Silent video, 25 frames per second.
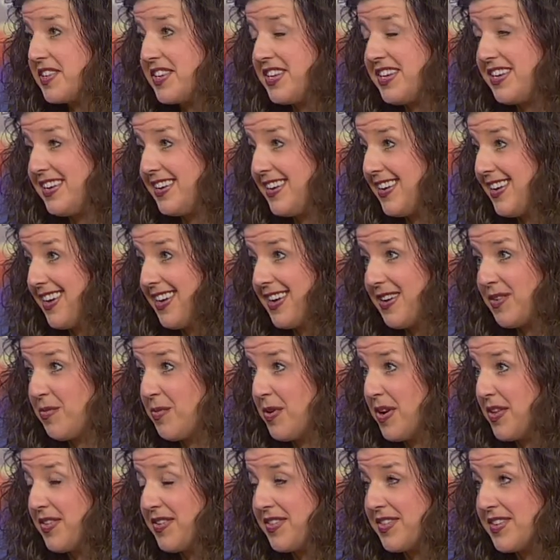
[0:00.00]
lead, uh,
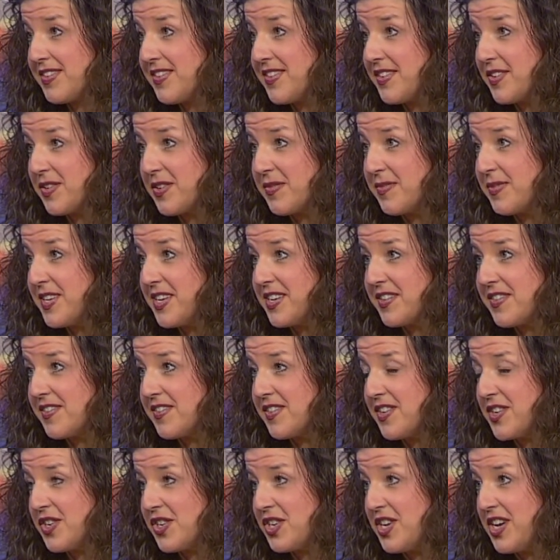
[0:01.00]
whether the
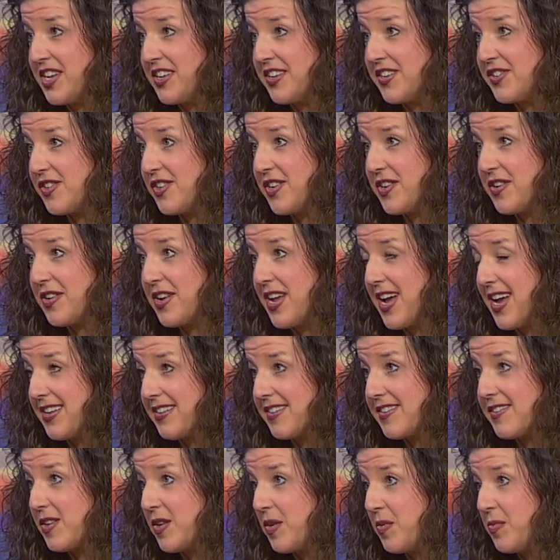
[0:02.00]
circumstances are challenging or
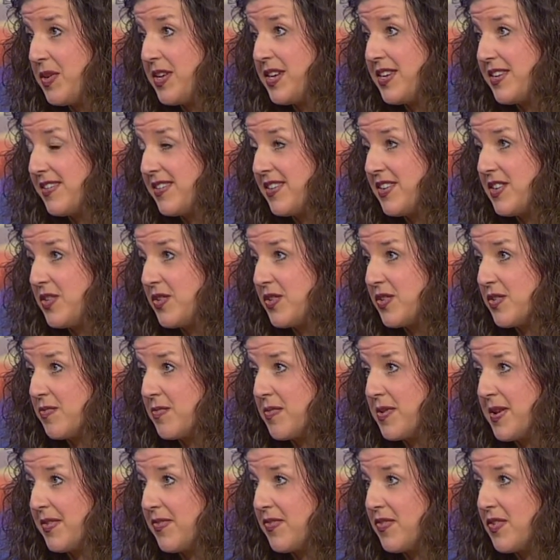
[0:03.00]
not. So we continue to
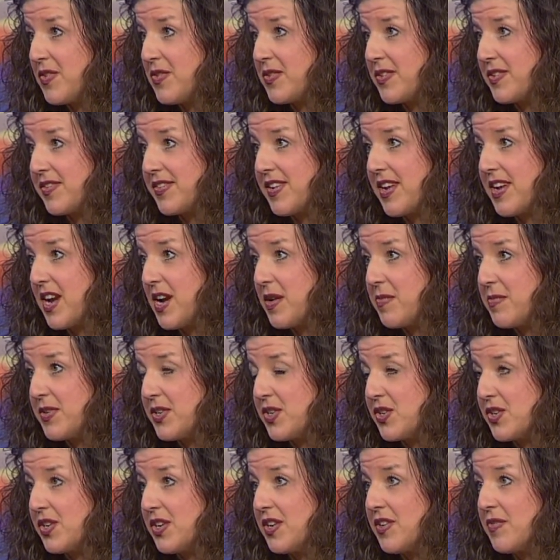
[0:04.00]
remain focused on our
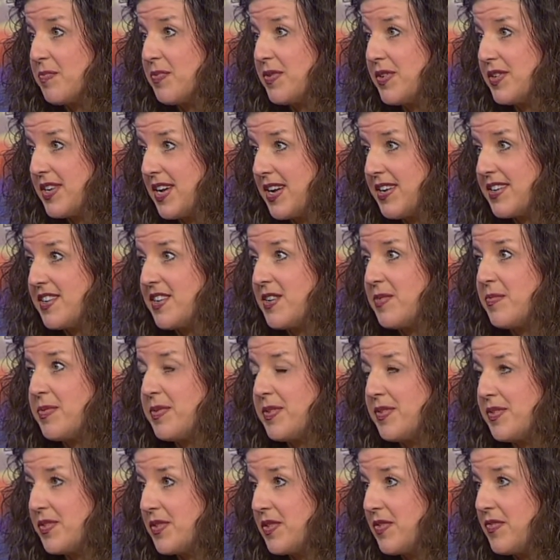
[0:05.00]
mission of protecting protecting,
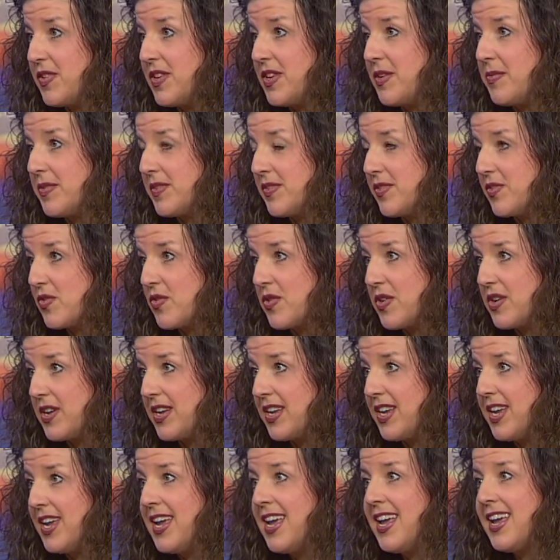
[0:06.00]
preserving,
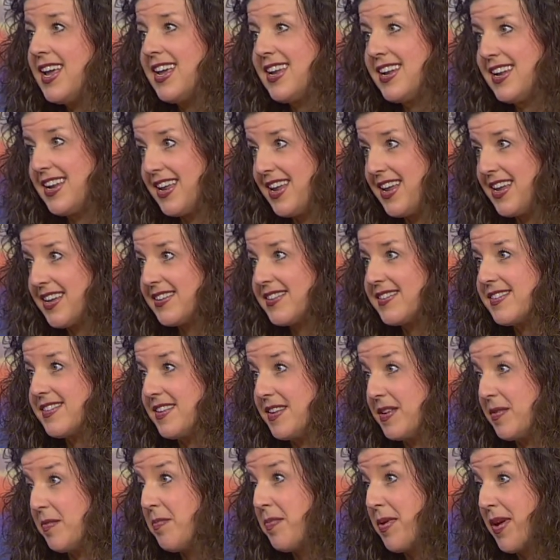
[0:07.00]
restoring, and
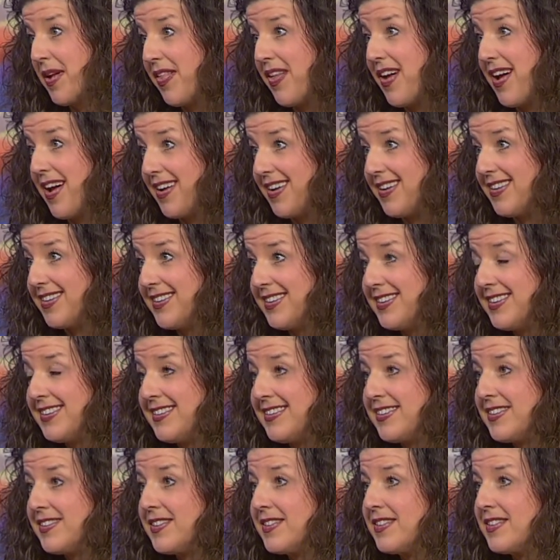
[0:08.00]
enhancing Belle Isle. For
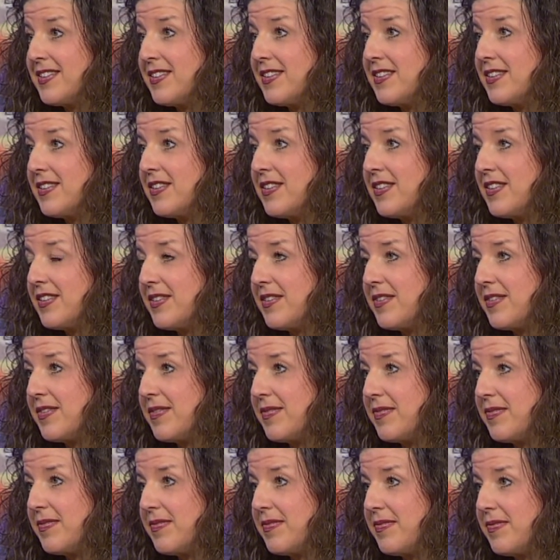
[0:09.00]
people who don't
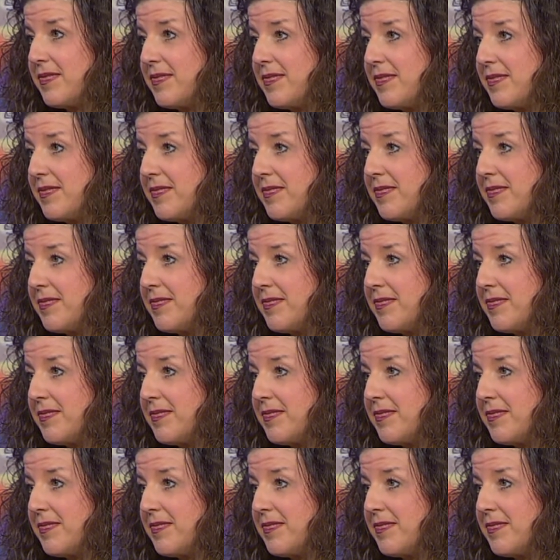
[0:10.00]
understand exactly what the